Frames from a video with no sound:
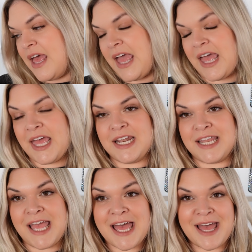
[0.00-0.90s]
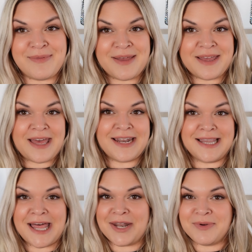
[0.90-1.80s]
And yeah, I've got a
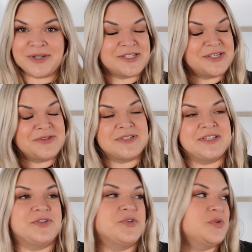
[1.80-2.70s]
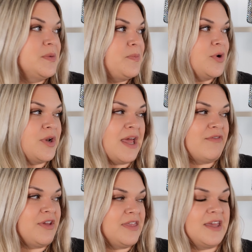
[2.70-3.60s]
lot of work to do to put
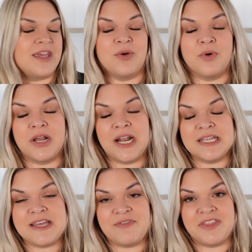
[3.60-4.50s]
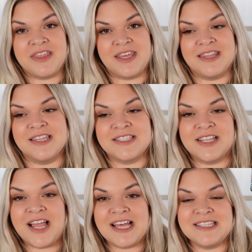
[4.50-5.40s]
everything and organize everything in this
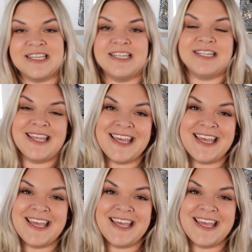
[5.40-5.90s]
closet.